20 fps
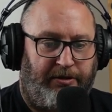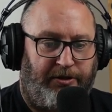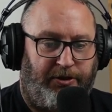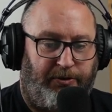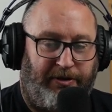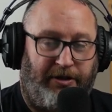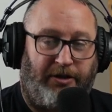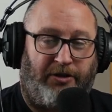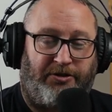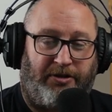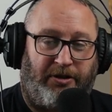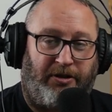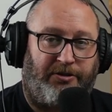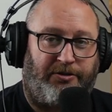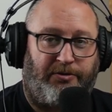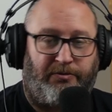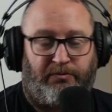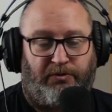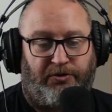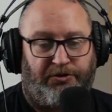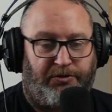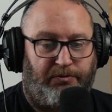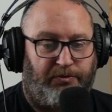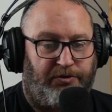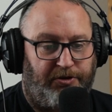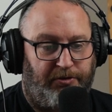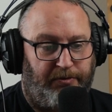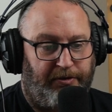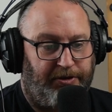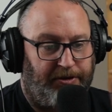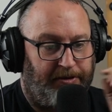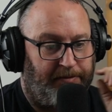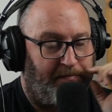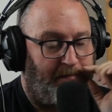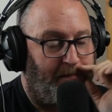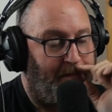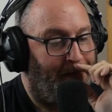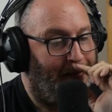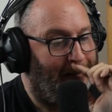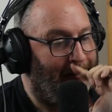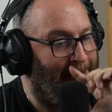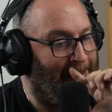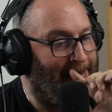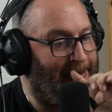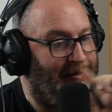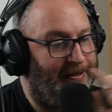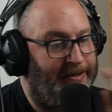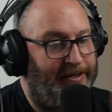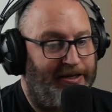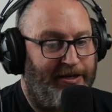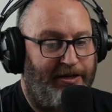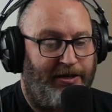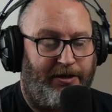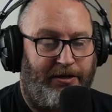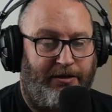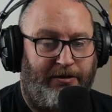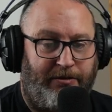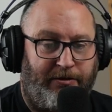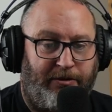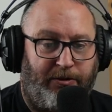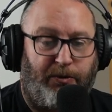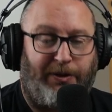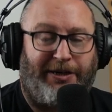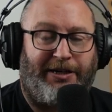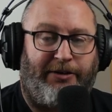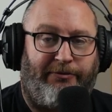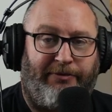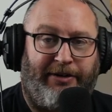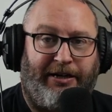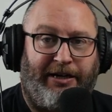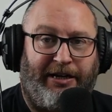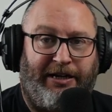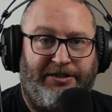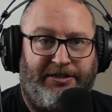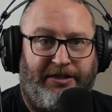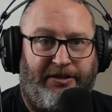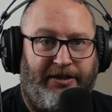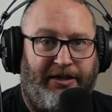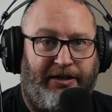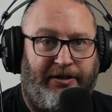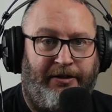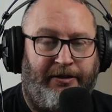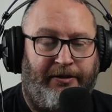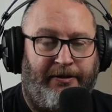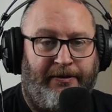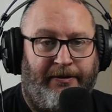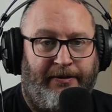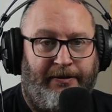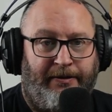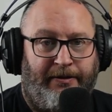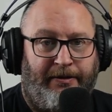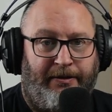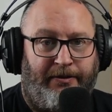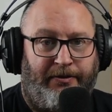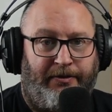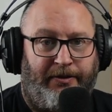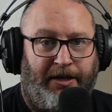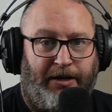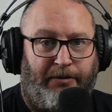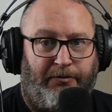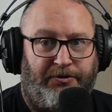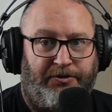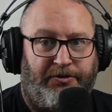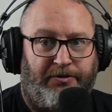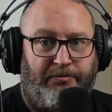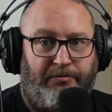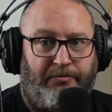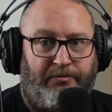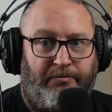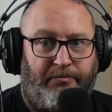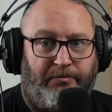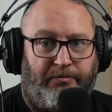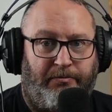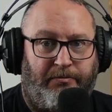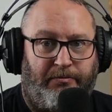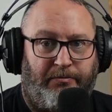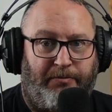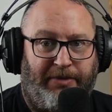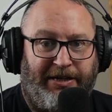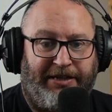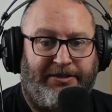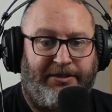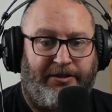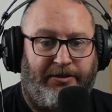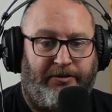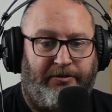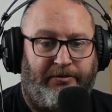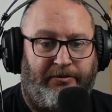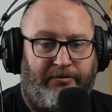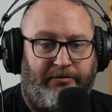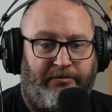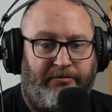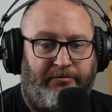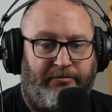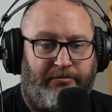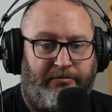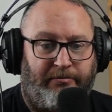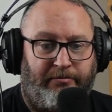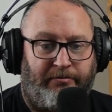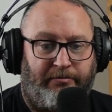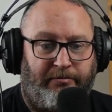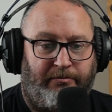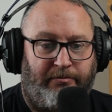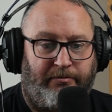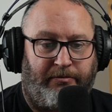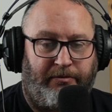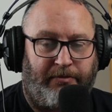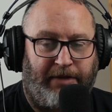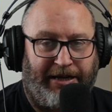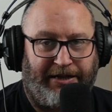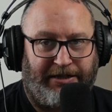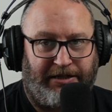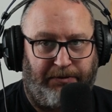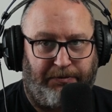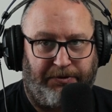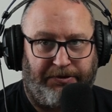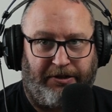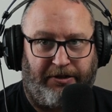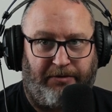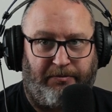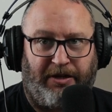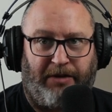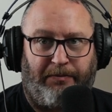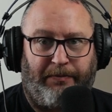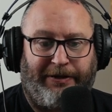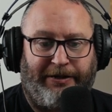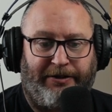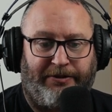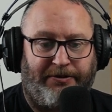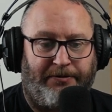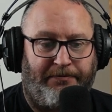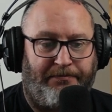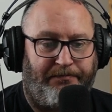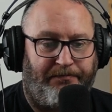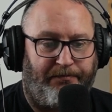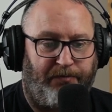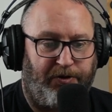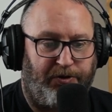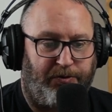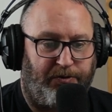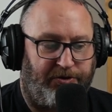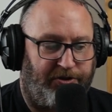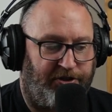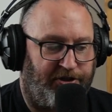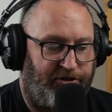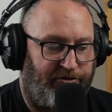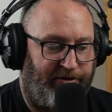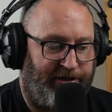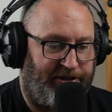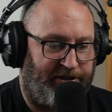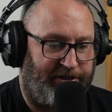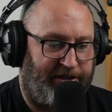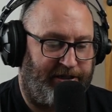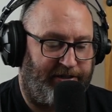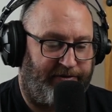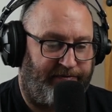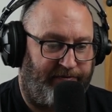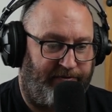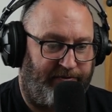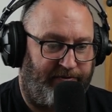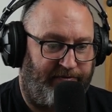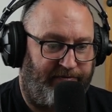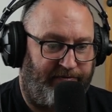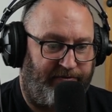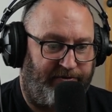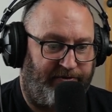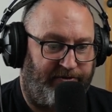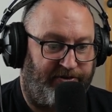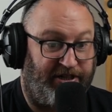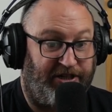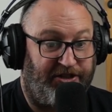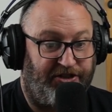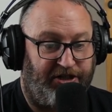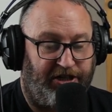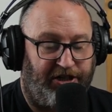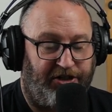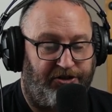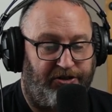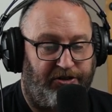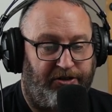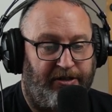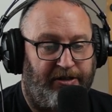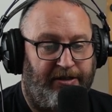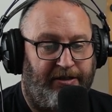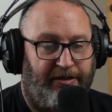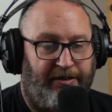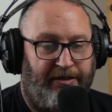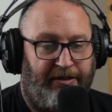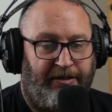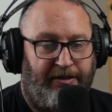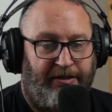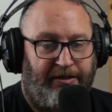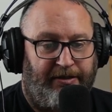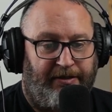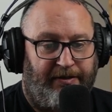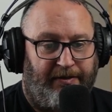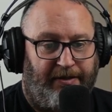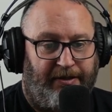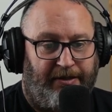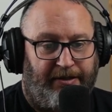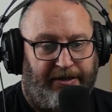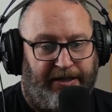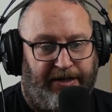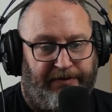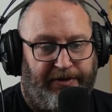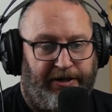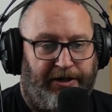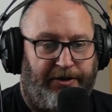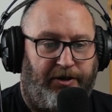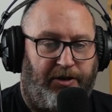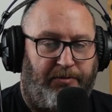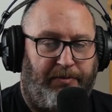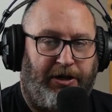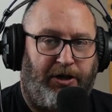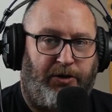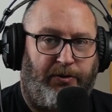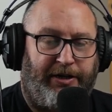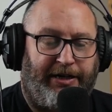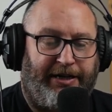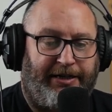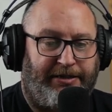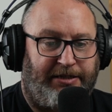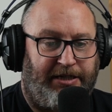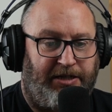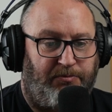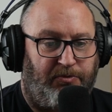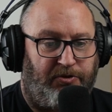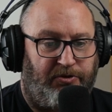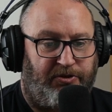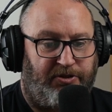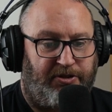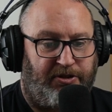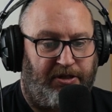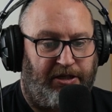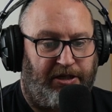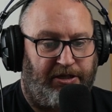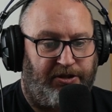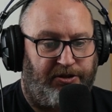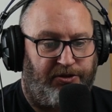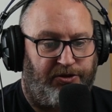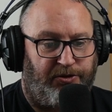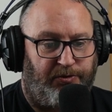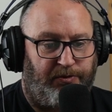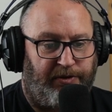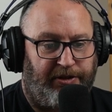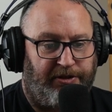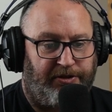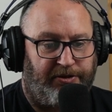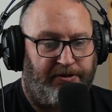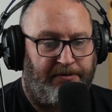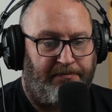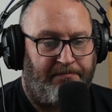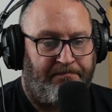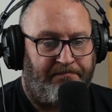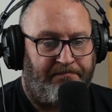doing lots of one-to-one tuition, and quickly realising then that I was better than 90% of my peers, which was a strange kind of sensation, given I'd only been going 18 months, less than 2 years.